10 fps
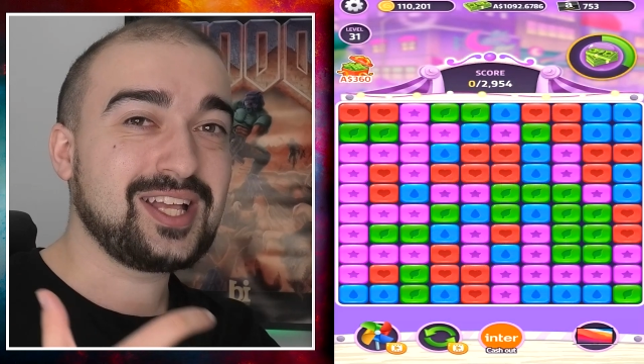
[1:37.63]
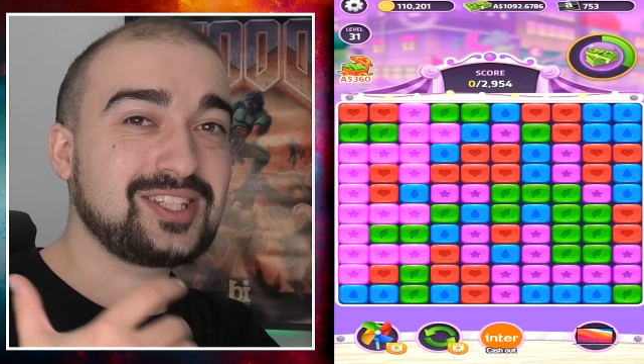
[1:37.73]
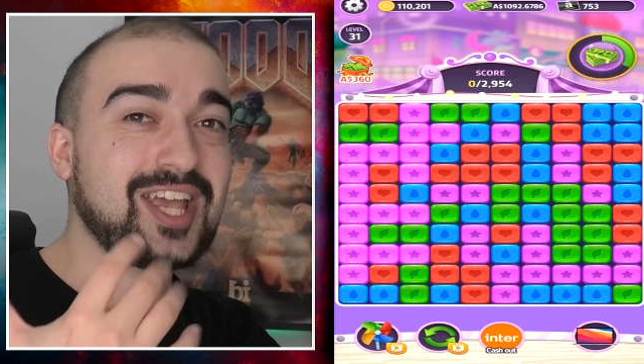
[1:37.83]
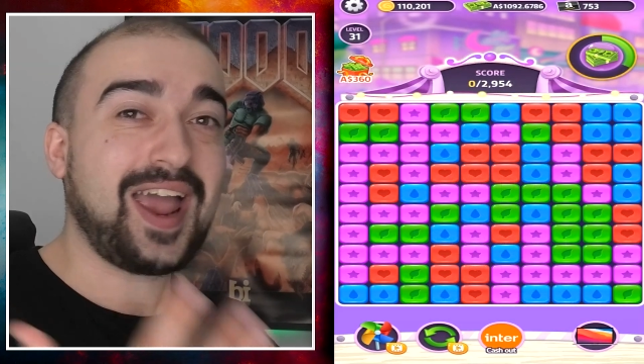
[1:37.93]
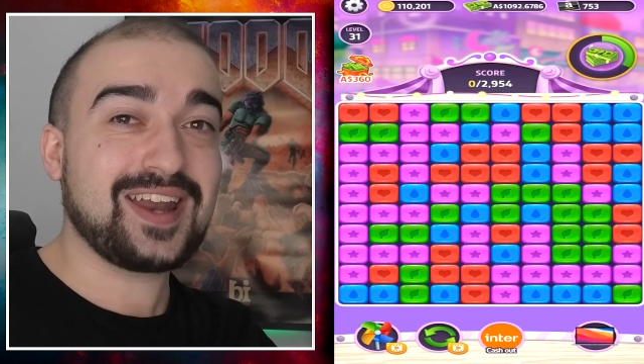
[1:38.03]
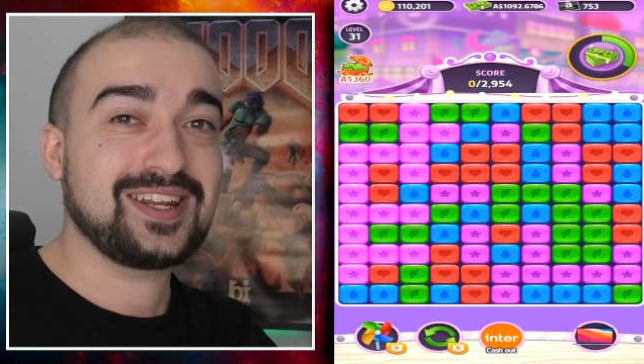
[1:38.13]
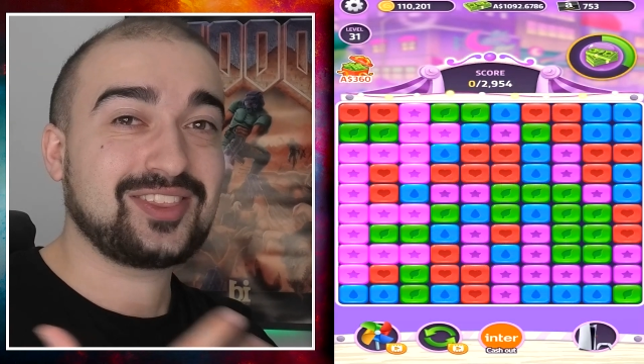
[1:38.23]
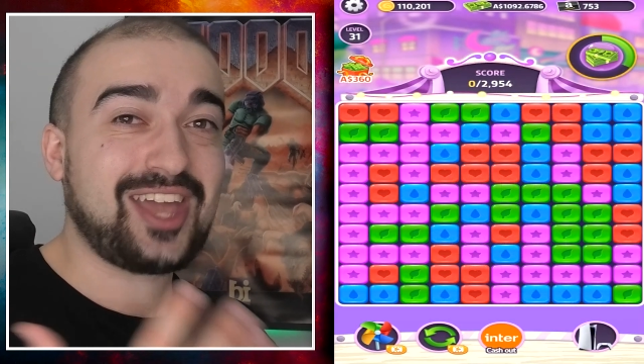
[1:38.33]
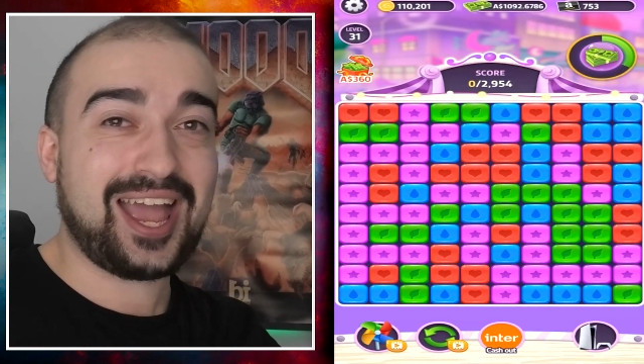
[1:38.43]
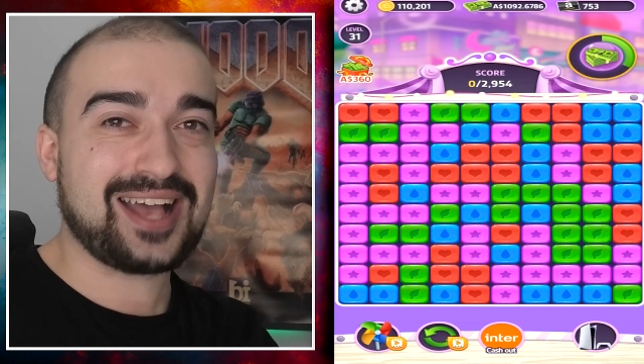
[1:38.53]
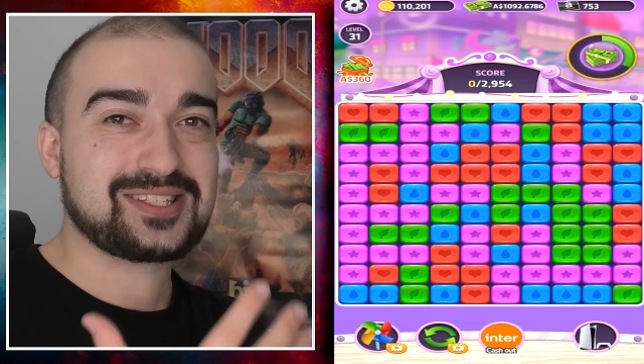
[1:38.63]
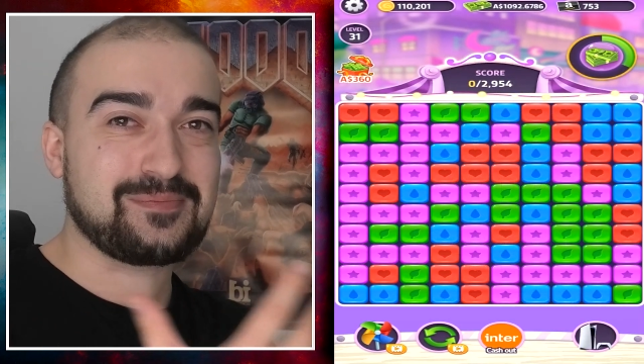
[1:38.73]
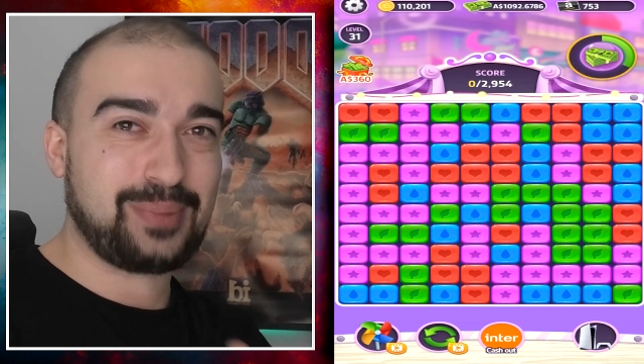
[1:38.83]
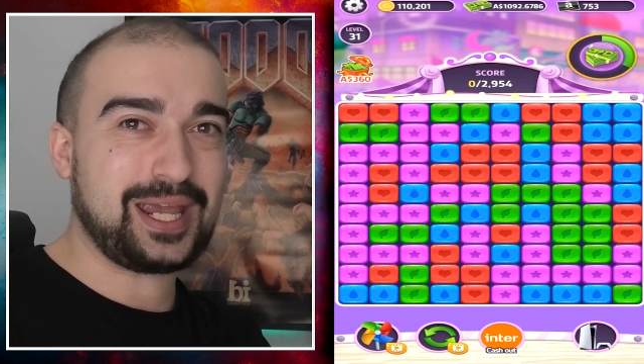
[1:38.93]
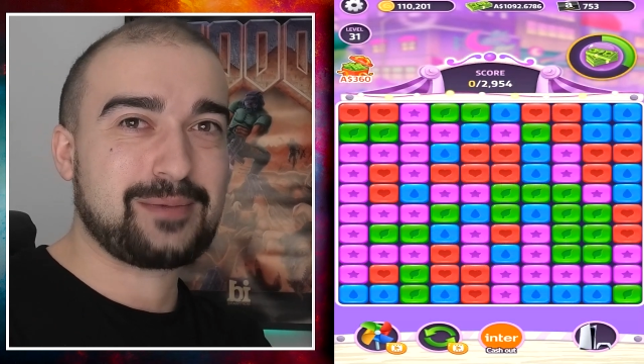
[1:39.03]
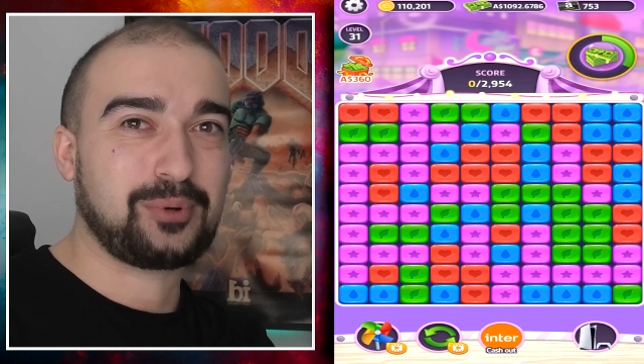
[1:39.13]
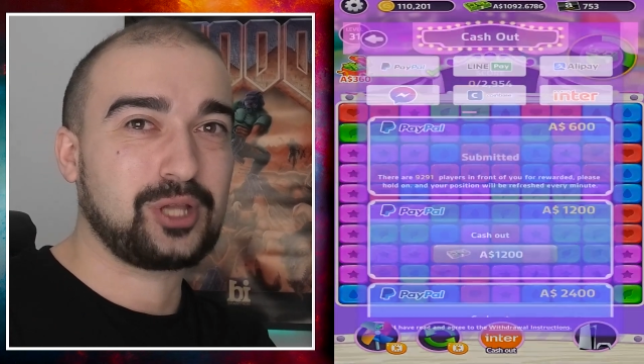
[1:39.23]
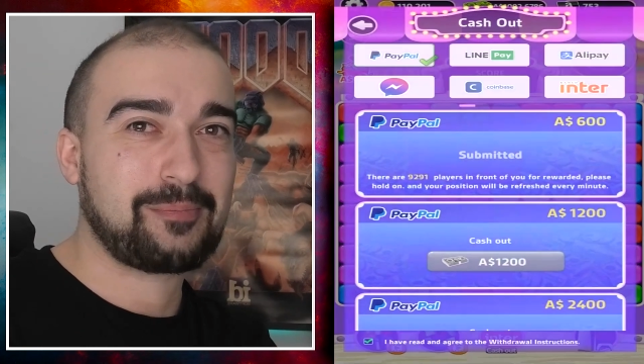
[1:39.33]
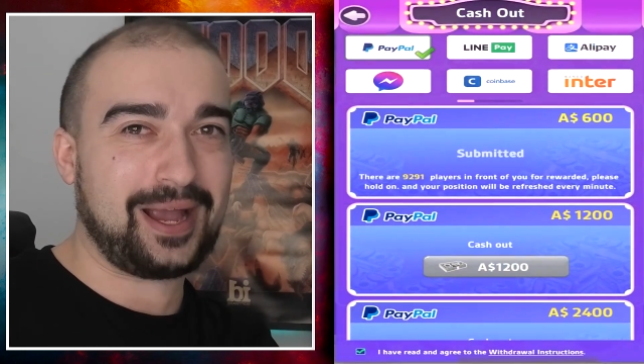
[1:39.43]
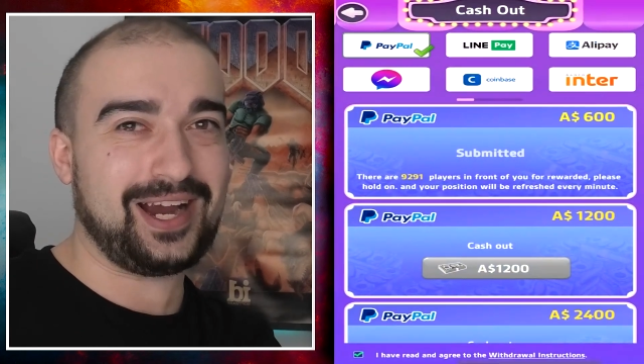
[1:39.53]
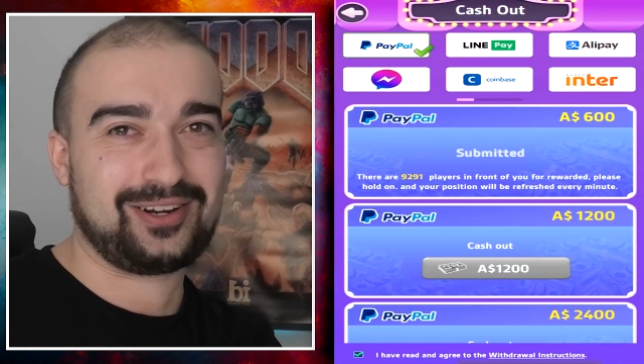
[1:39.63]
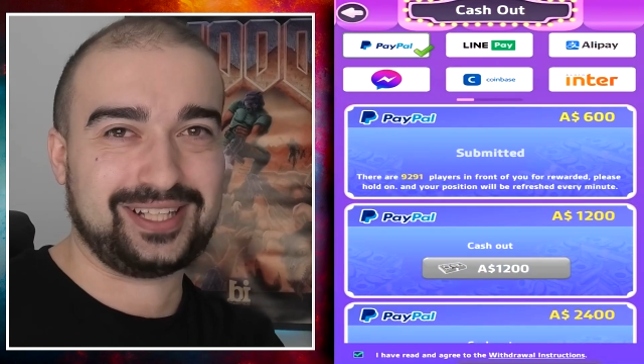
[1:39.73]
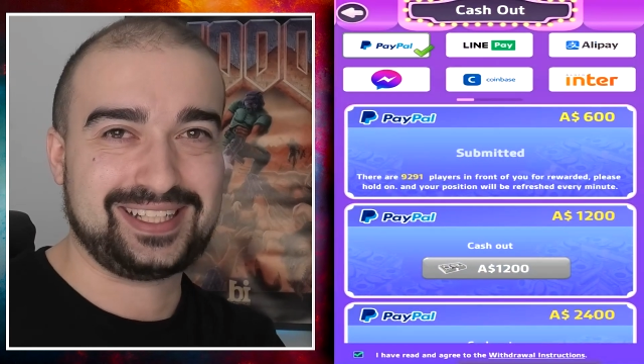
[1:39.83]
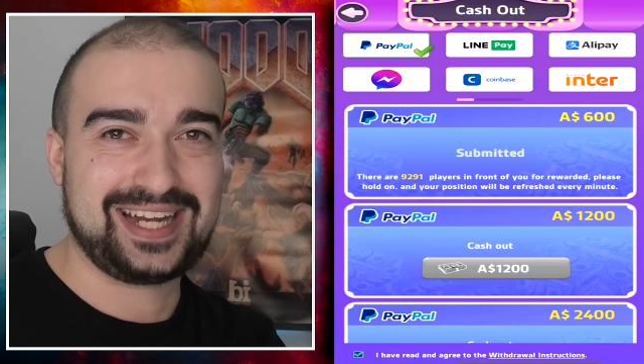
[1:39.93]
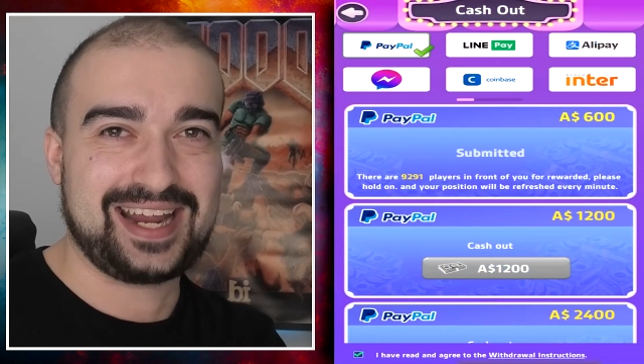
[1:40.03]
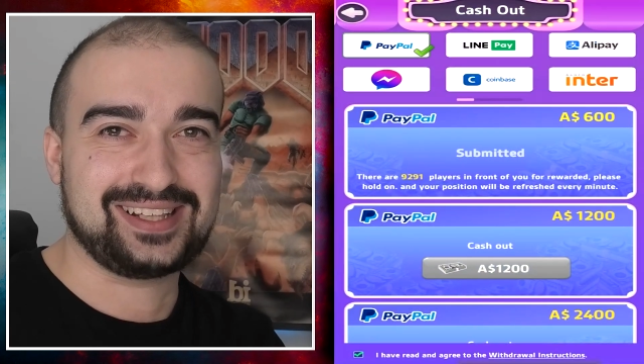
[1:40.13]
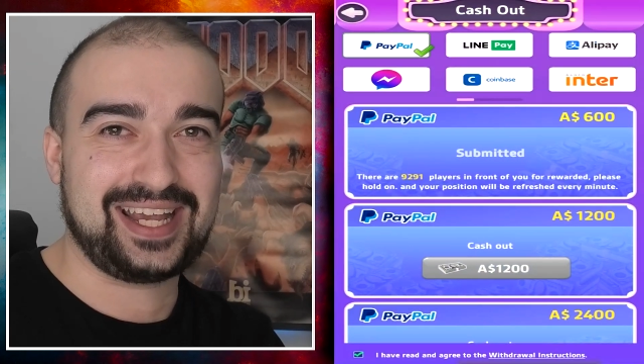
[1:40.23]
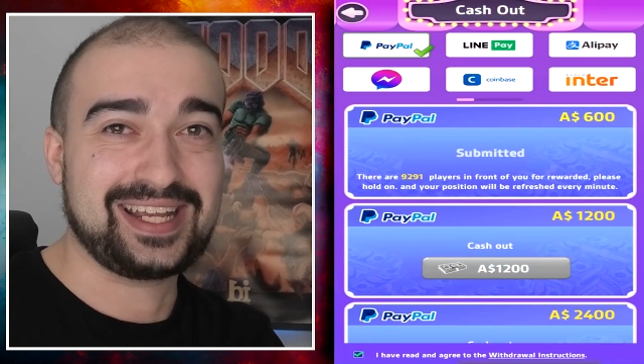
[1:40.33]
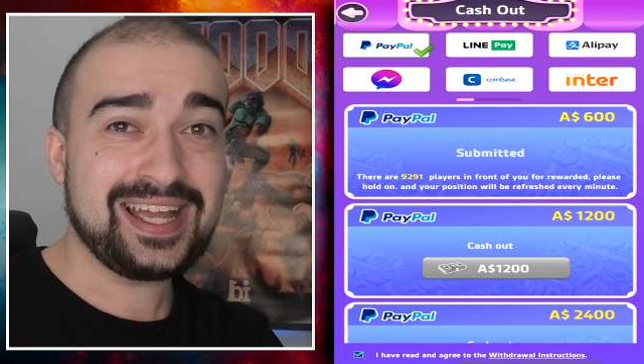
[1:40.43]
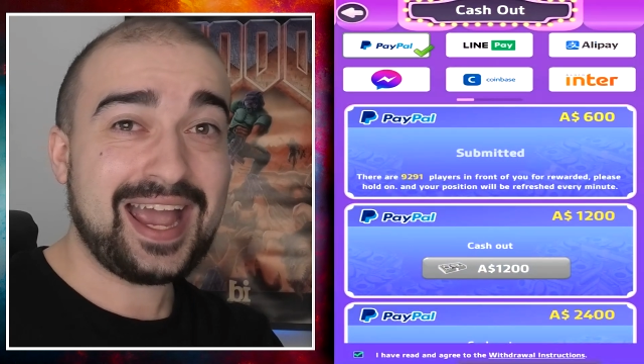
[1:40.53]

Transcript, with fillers: 10,000 people apparently nearly,